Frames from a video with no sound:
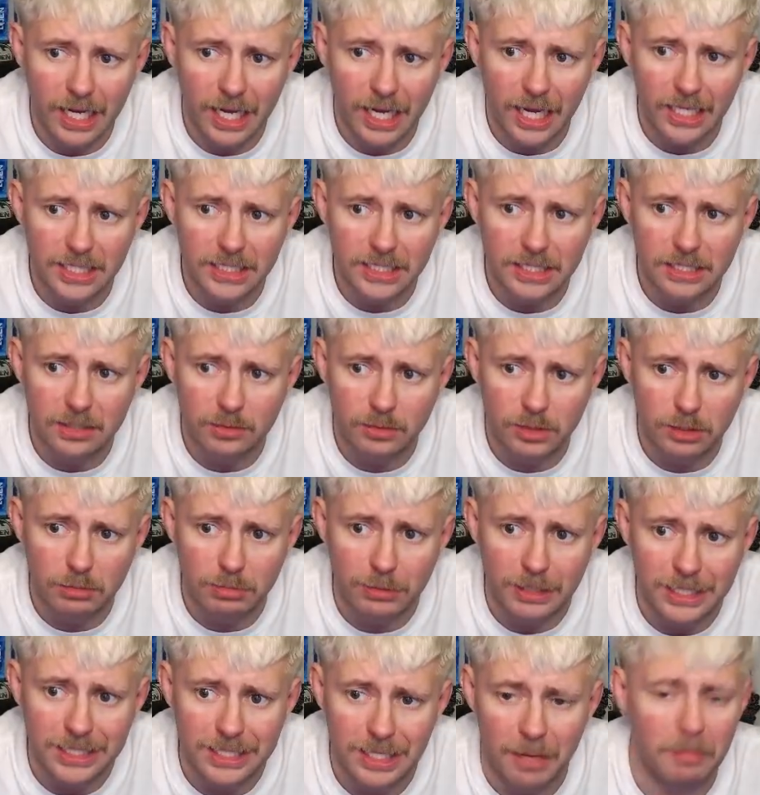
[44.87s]
guess, which
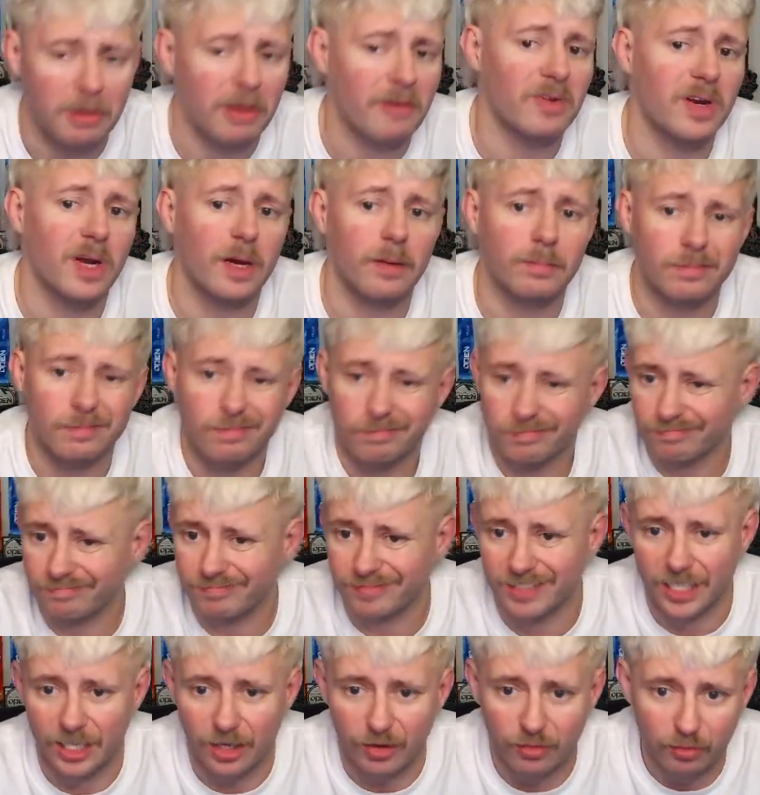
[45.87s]
means I'm giving up
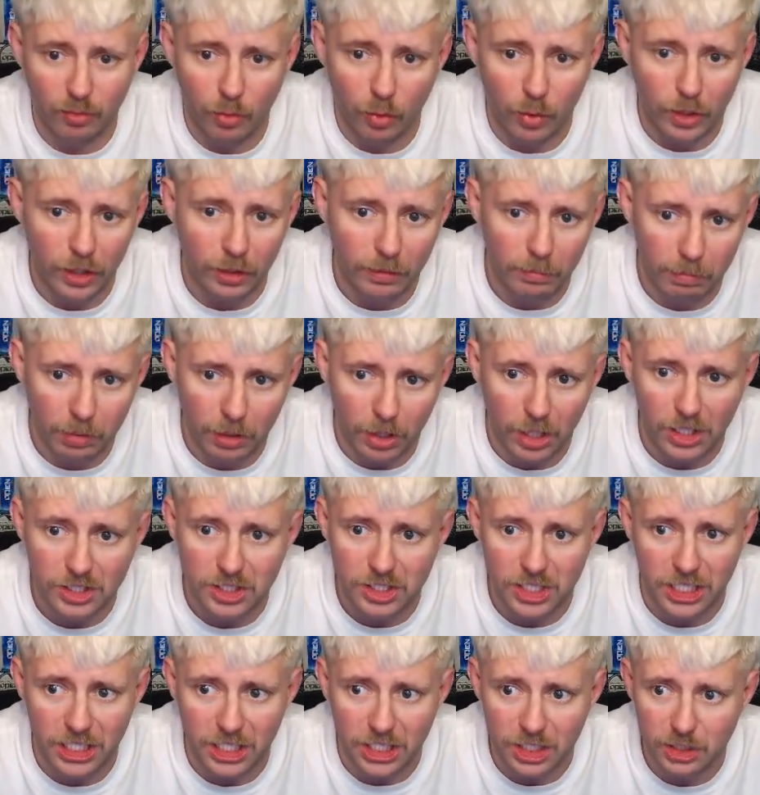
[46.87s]
40
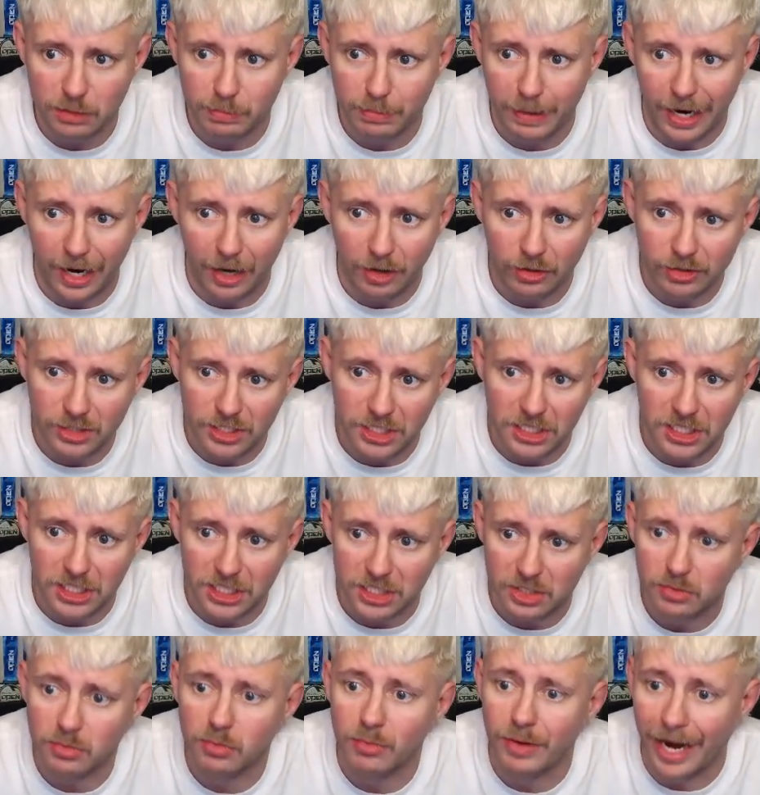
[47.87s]
plus-ish pounds in
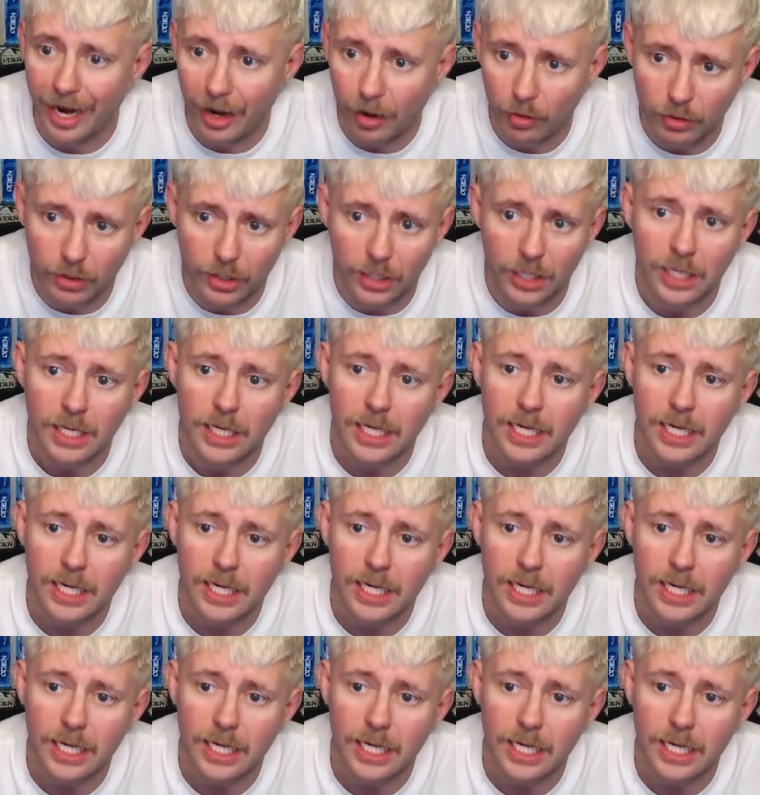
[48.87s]
this round.